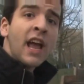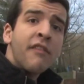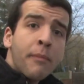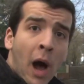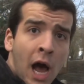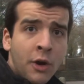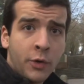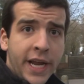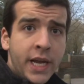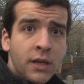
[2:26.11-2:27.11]
of
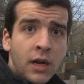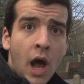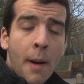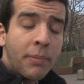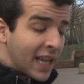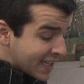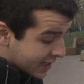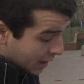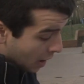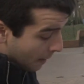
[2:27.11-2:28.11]
pottery
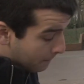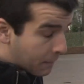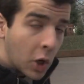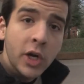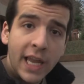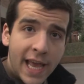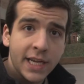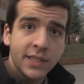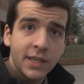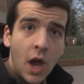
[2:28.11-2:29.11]
plus bird
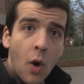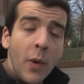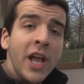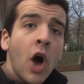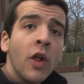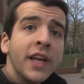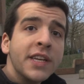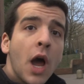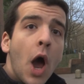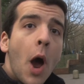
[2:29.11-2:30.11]
legs. We call it
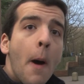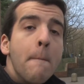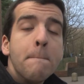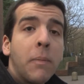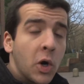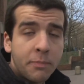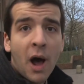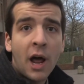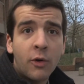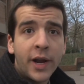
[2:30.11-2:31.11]
bird
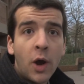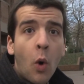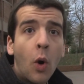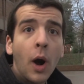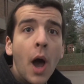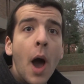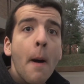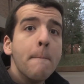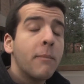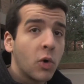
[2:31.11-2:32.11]
pottery or
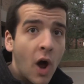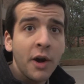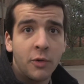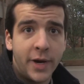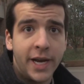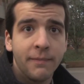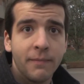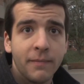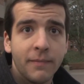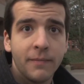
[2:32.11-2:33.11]
broderie.
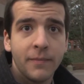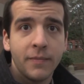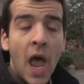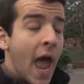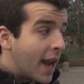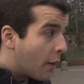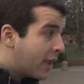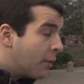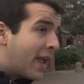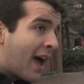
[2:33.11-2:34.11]
Now
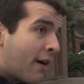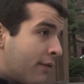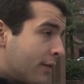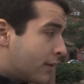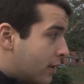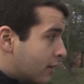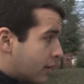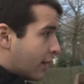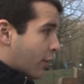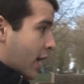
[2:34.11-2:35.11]
here we have,
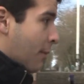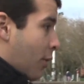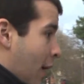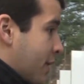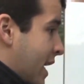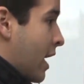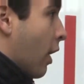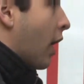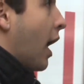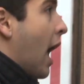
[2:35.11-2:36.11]
if we come around
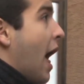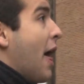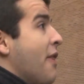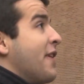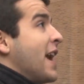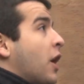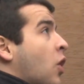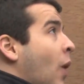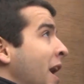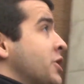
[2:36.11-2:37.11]
here, the
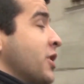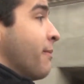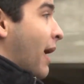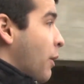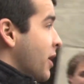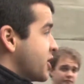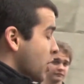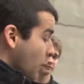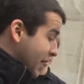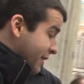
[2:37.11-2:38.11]
equation by which
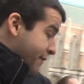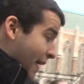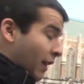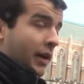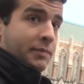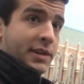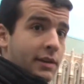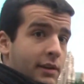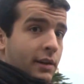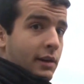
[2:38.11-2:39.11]
we developed
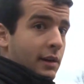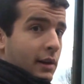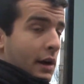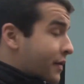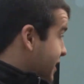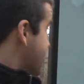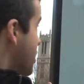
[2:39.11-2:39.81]
this